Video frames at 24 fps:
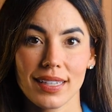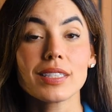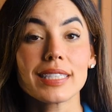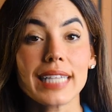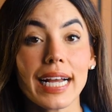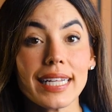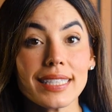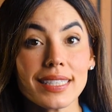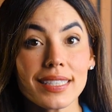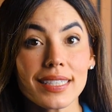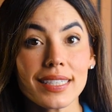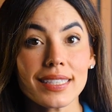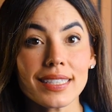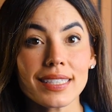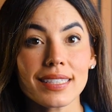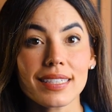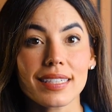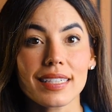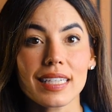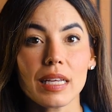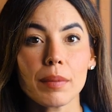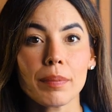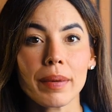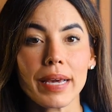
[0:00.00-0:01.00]
Dentists
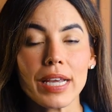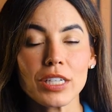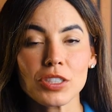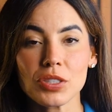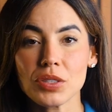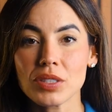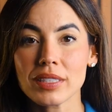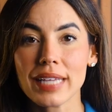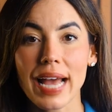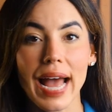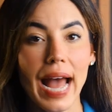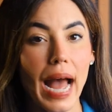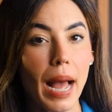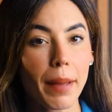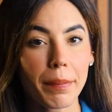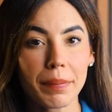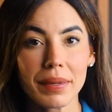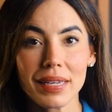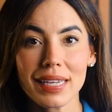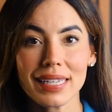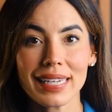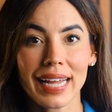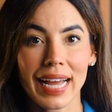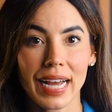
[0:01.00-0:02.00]
keep patients
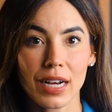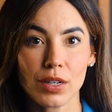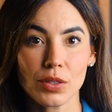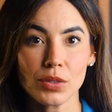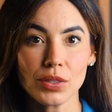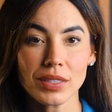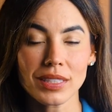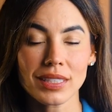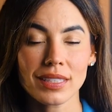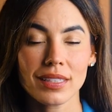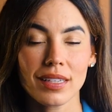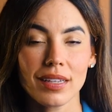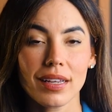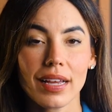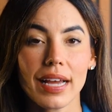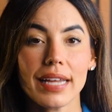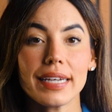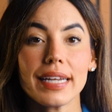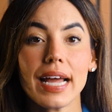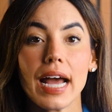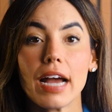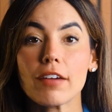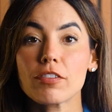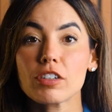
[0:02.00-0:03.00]
happy in-house,
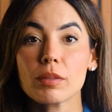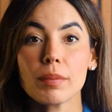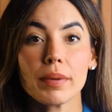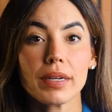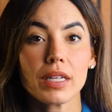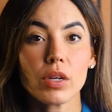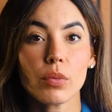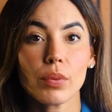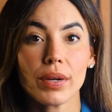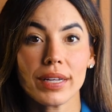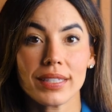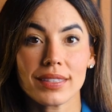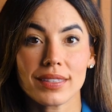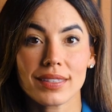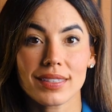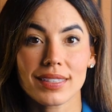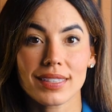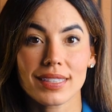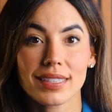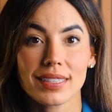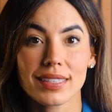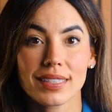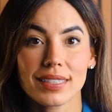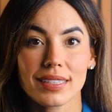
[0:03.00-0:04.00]
and everybody
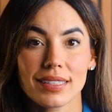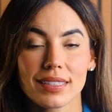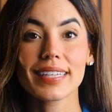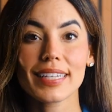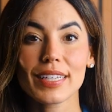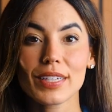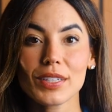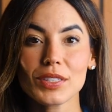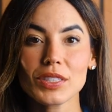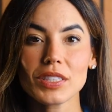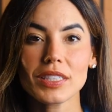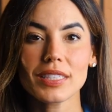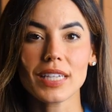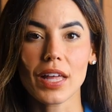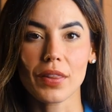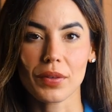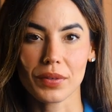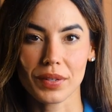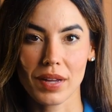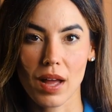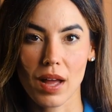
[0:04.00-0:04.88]
wins. Here's another